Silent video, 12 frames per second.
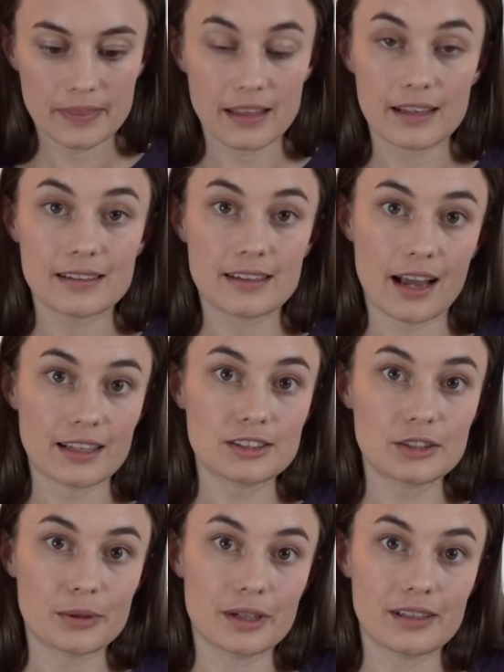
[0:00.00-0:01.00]
And
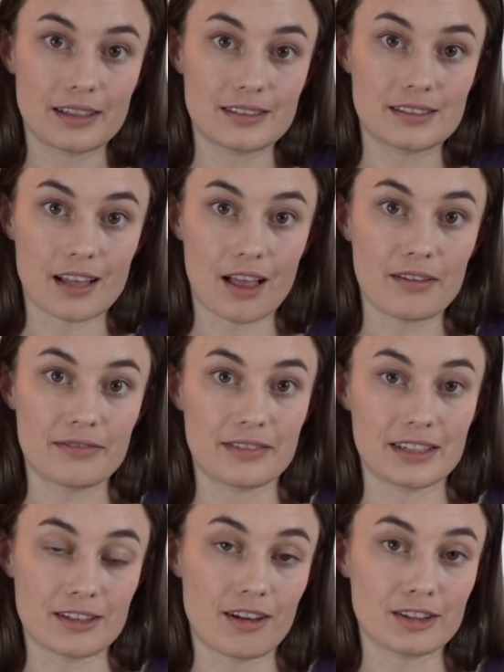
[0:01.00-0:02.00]
castor oil itself
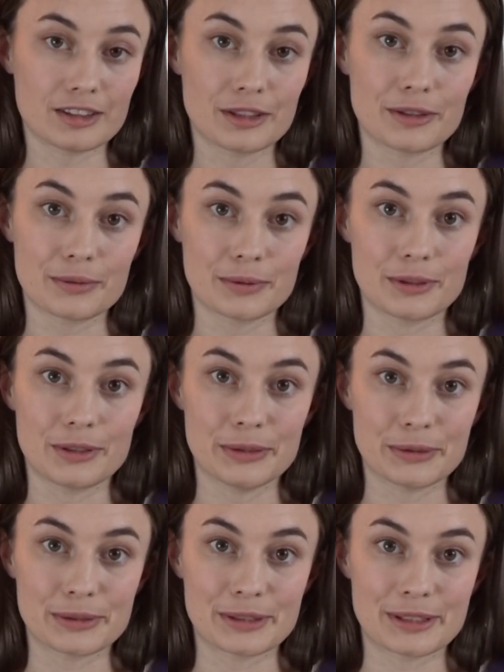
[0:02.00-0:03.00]
is also
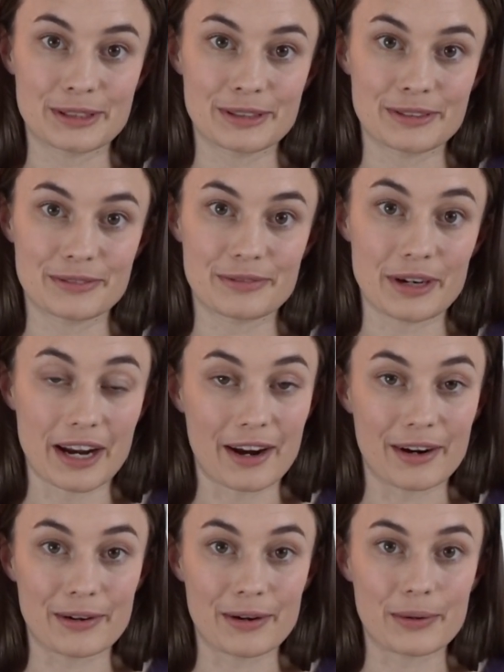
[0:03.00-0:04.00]
used for
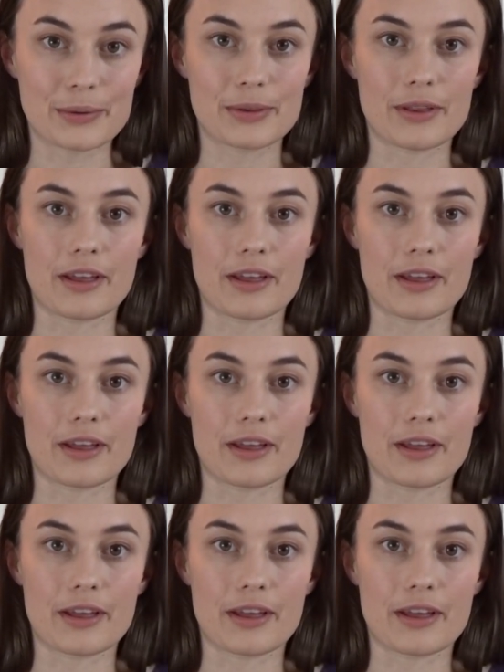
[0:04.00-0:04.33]
hair growth.